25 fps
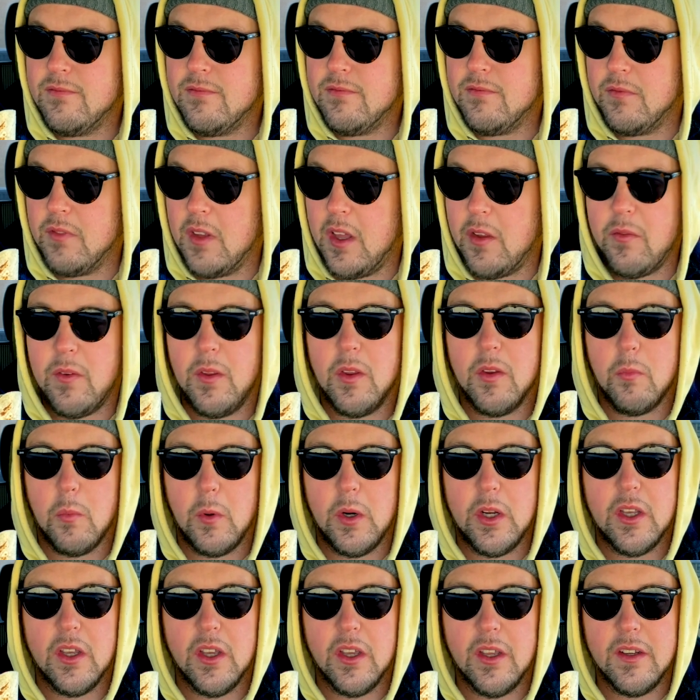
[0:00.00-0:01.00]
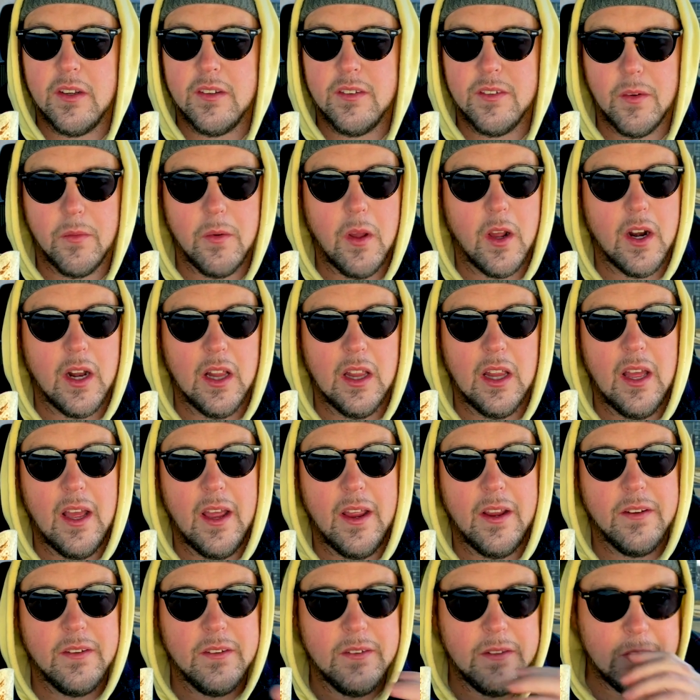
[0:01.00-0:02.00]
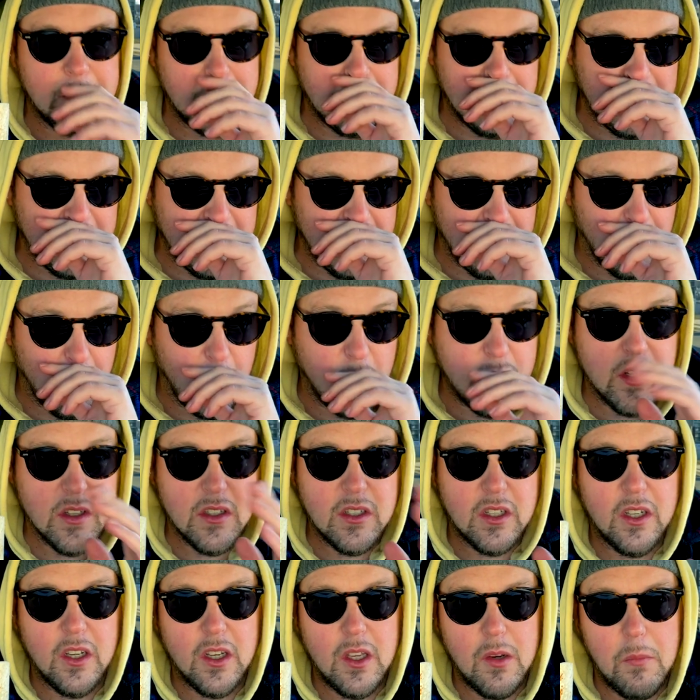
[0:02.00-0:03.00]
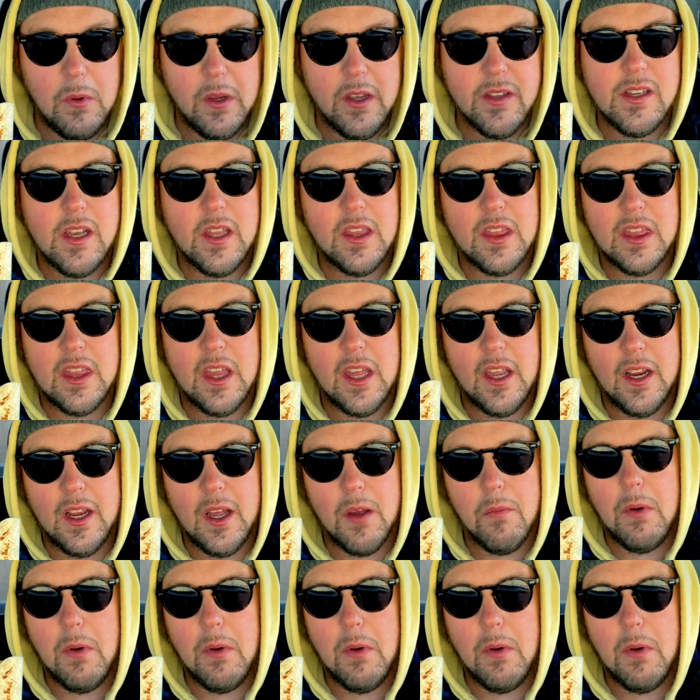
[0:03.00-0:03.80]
It feels pretty good, I'm not gonna lie. Which is good, because I think I'm